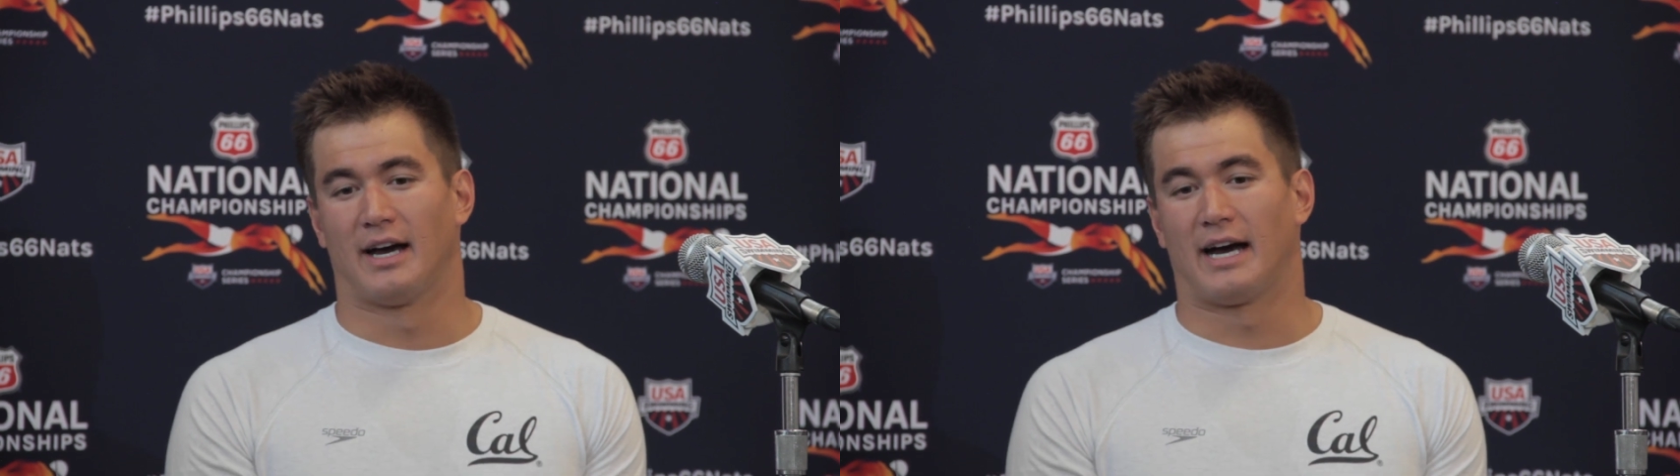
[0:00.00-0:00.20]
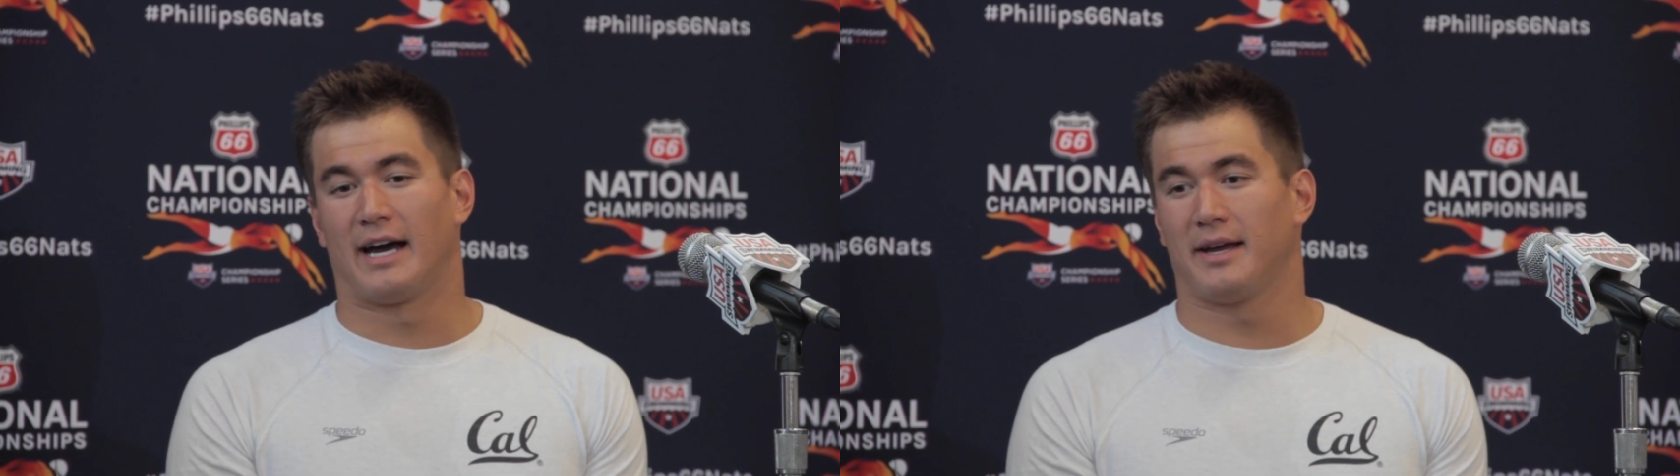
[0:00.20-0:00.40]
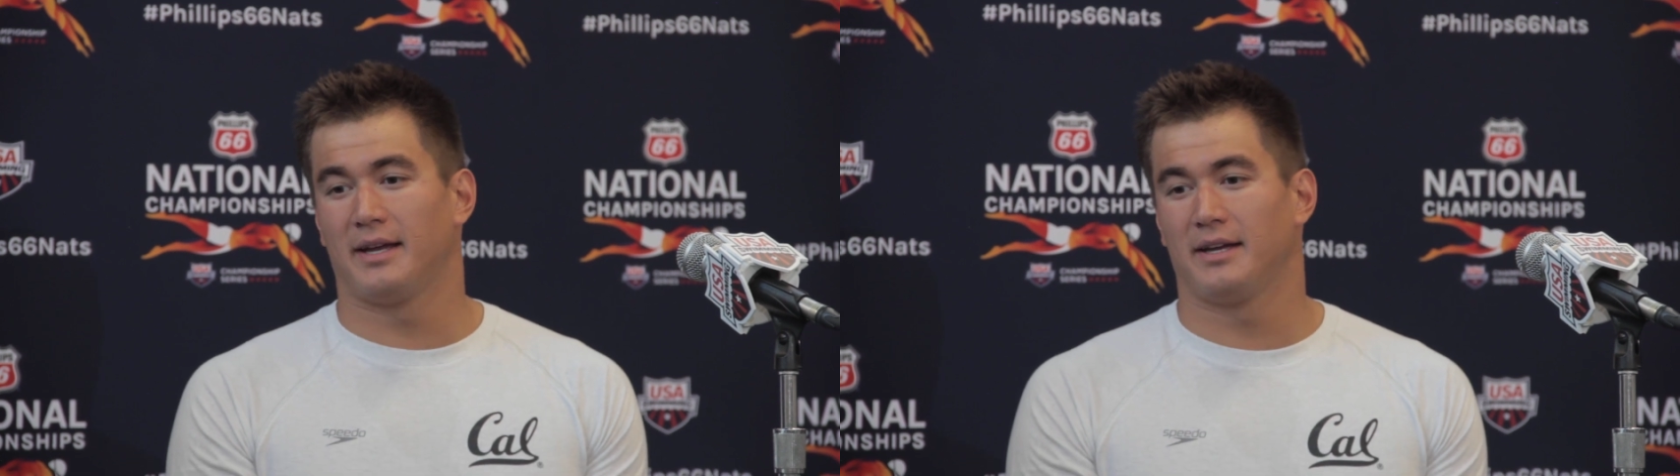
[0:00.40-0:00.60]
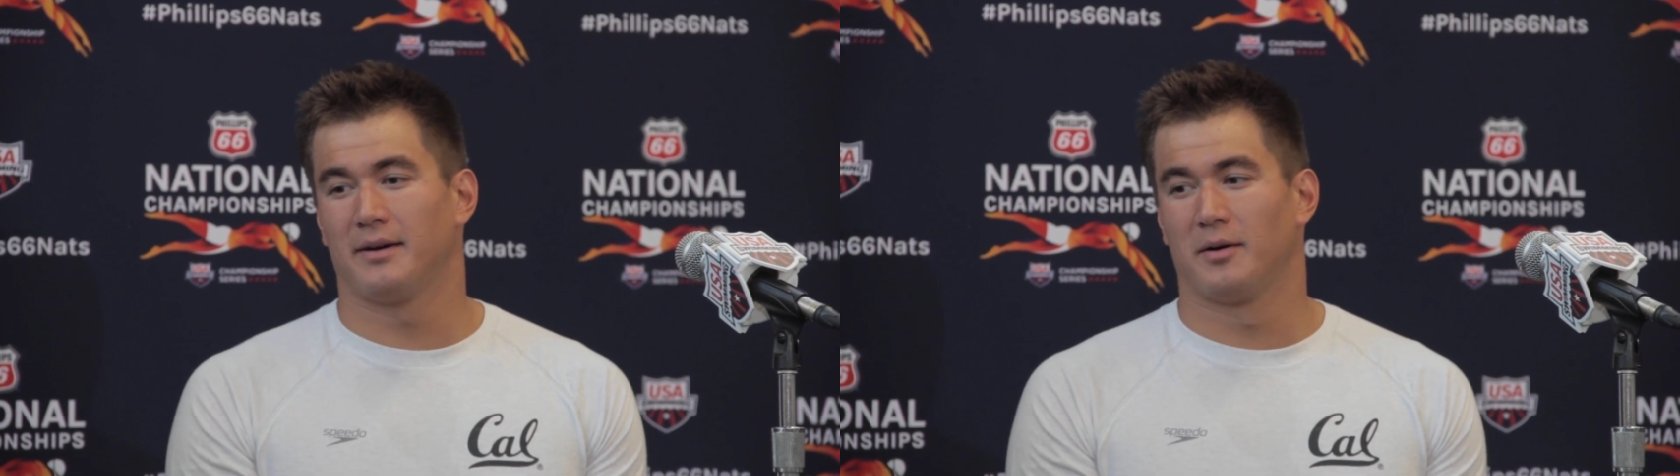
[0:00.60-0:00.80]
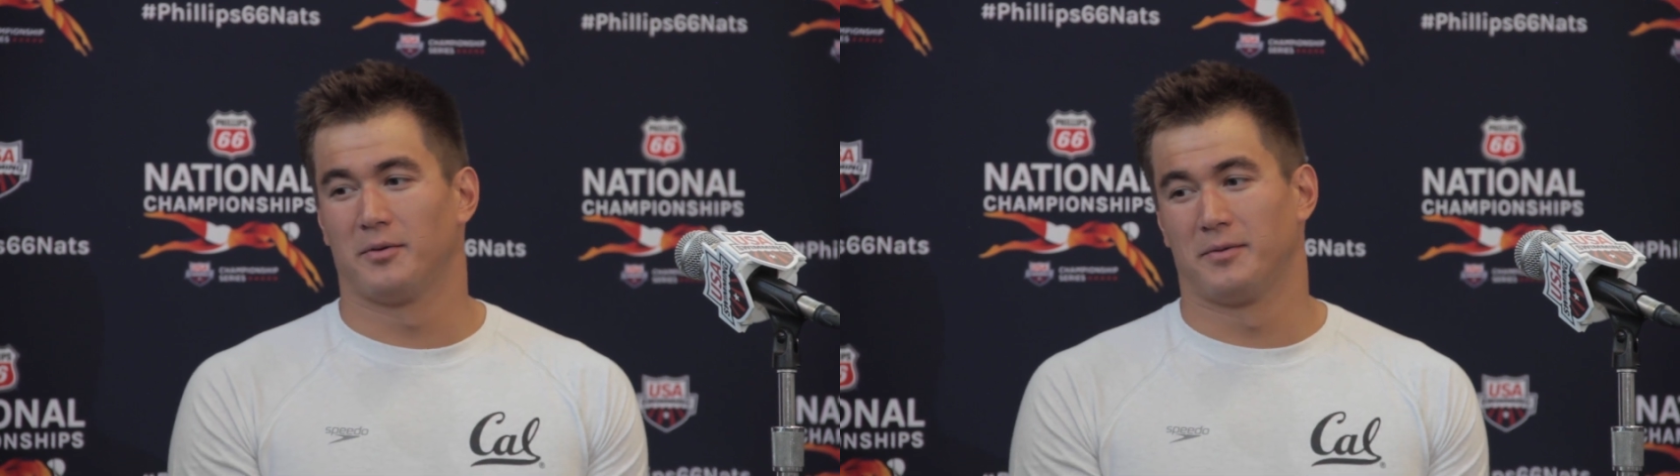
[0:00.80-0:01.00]

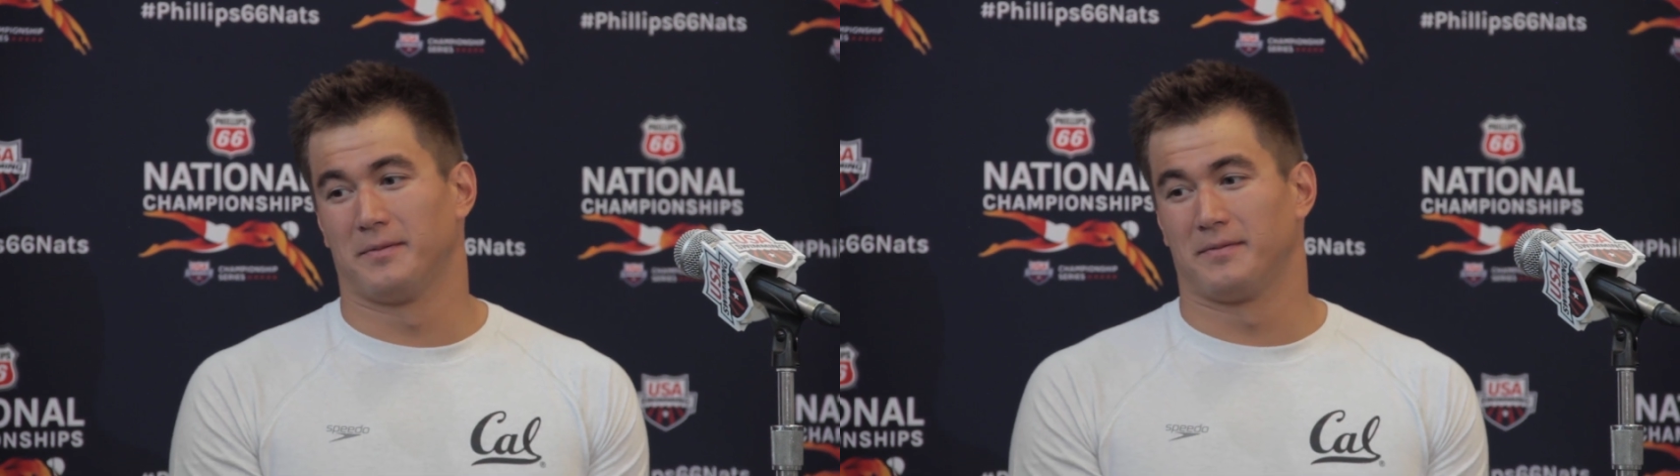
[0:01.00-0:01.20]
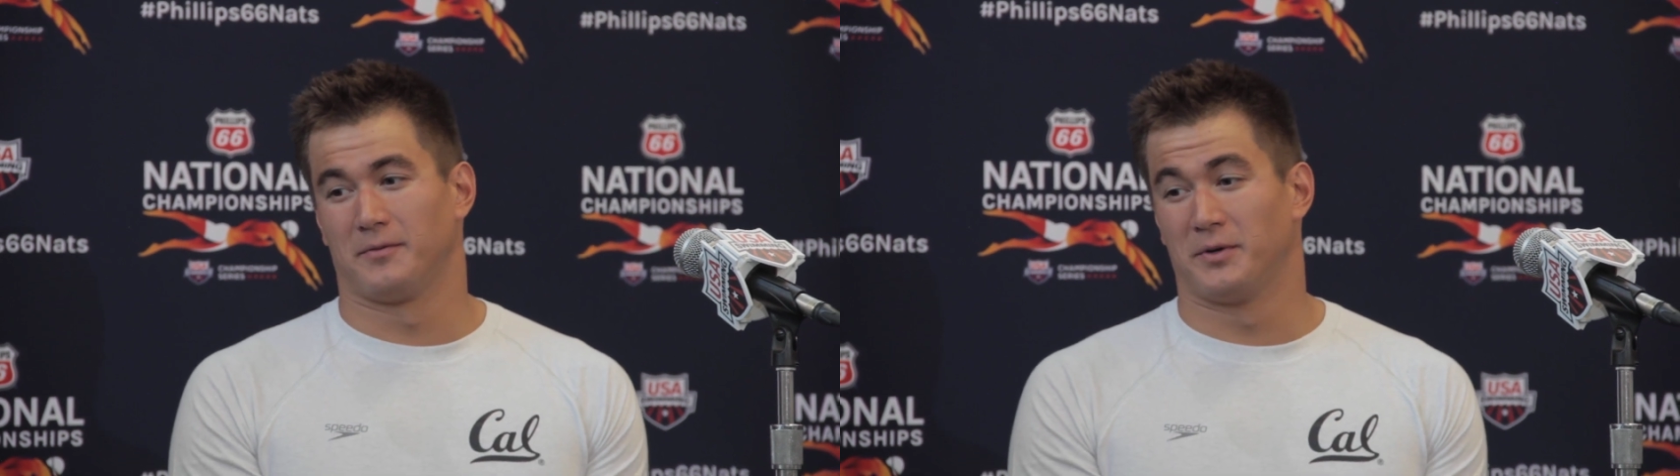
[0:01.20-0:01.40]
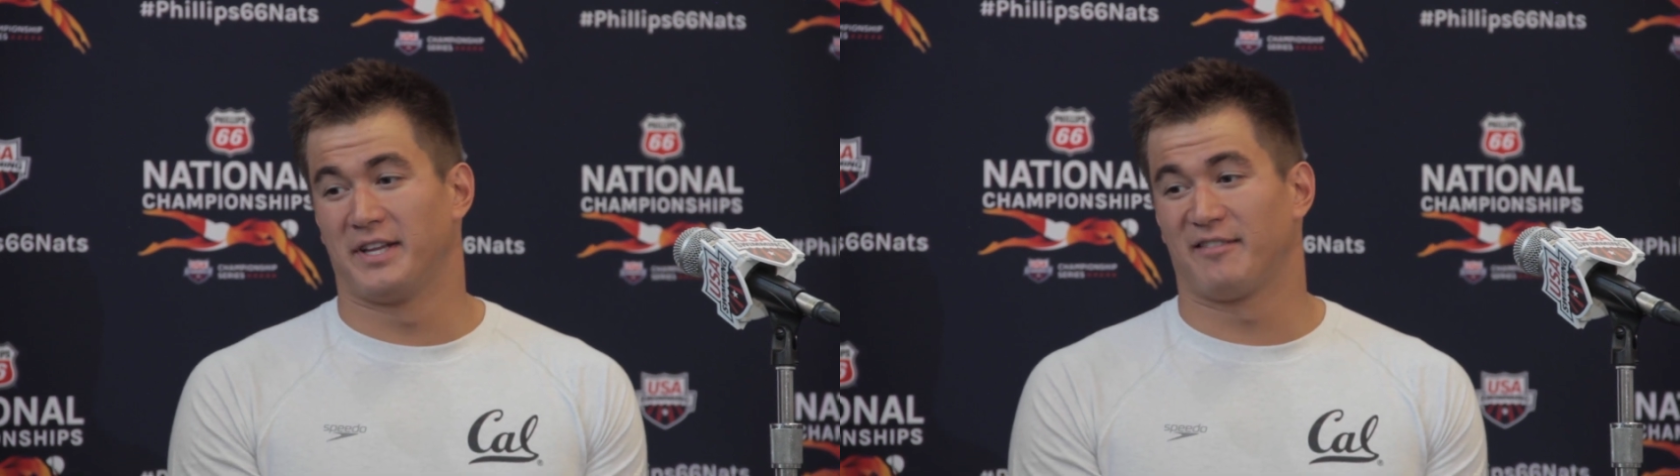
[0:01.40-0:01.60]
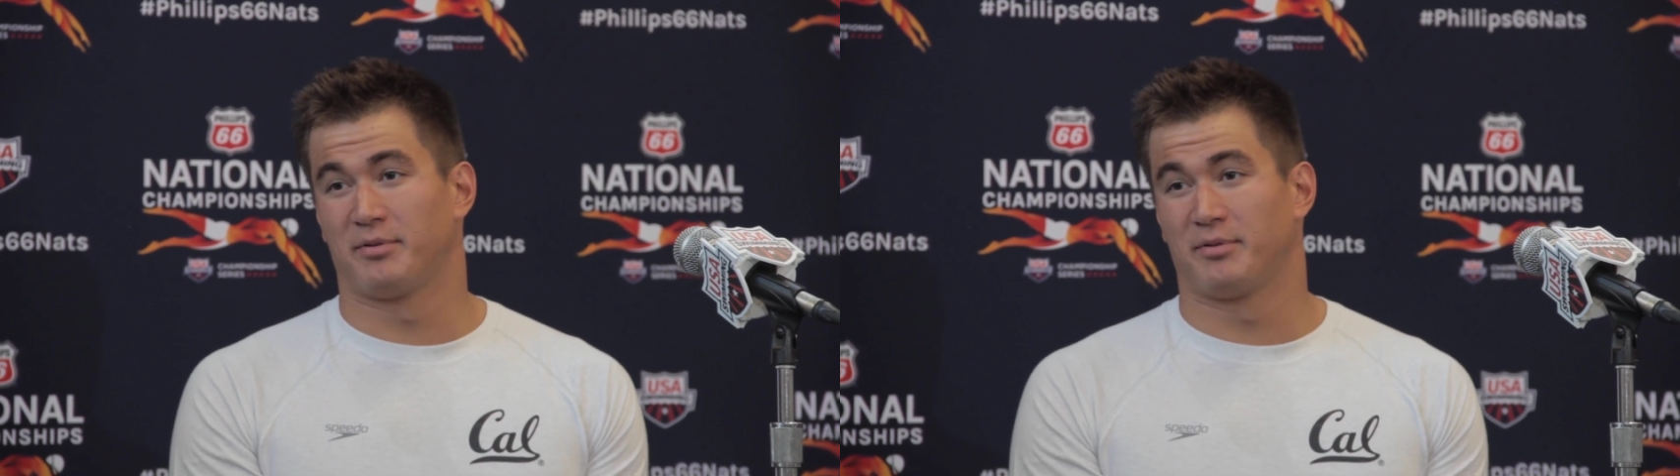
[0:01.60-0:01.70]
I would have